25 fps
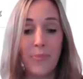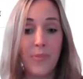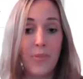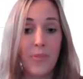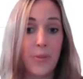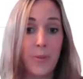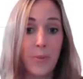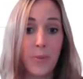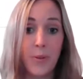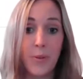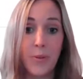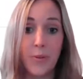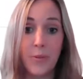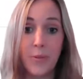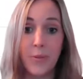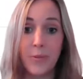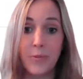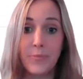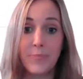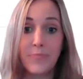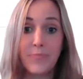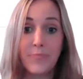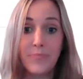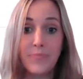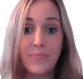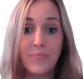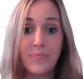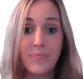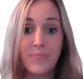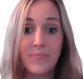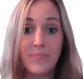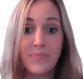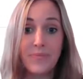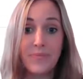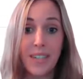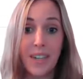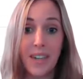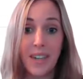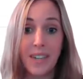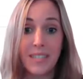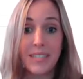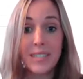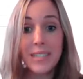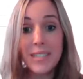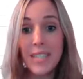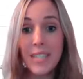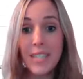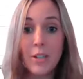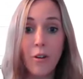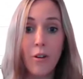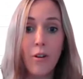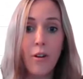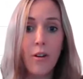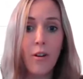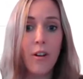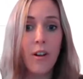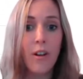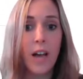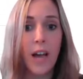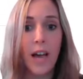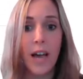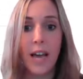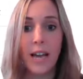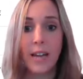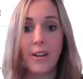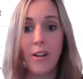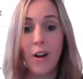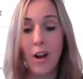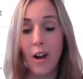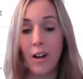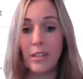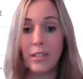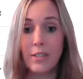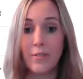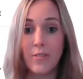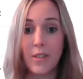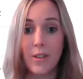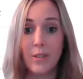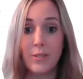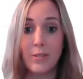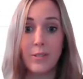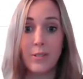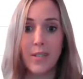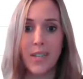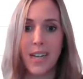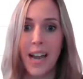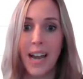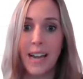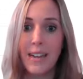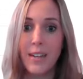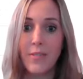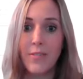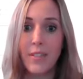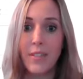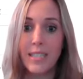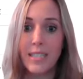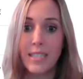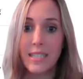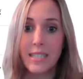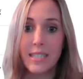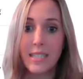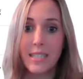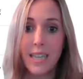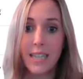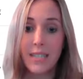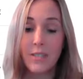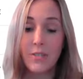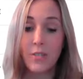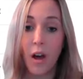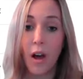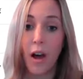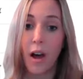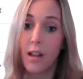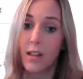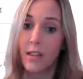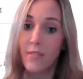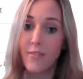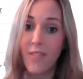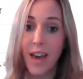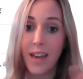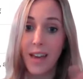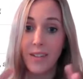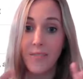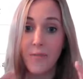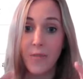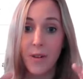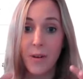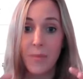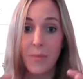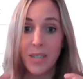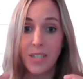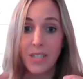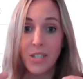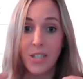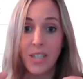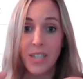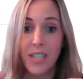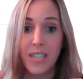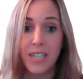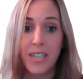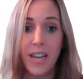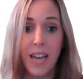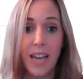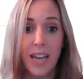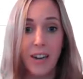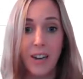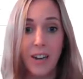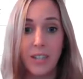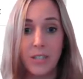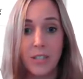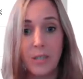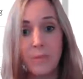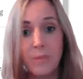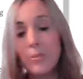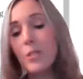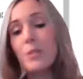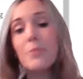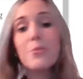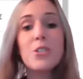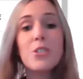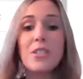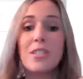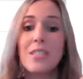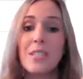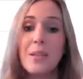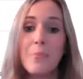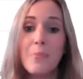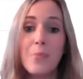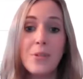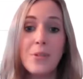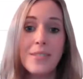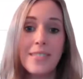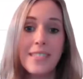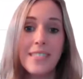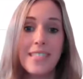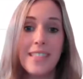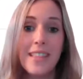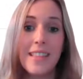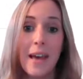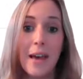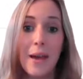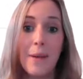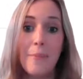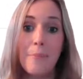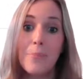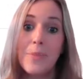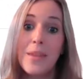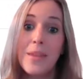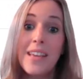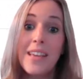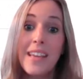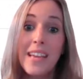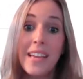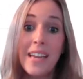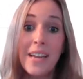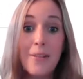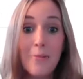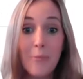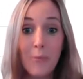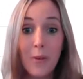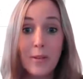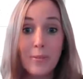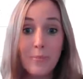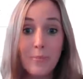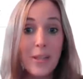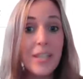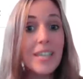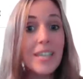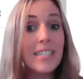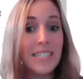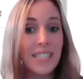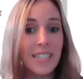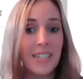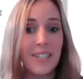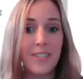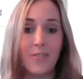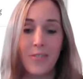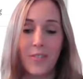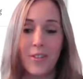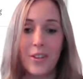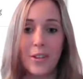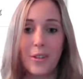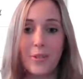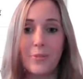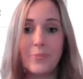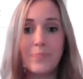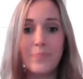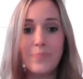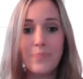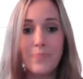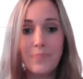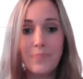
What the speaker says: through CINAHL and all of those. So it kind of takes all of that information and our subscriptions and puts them in one place here for you.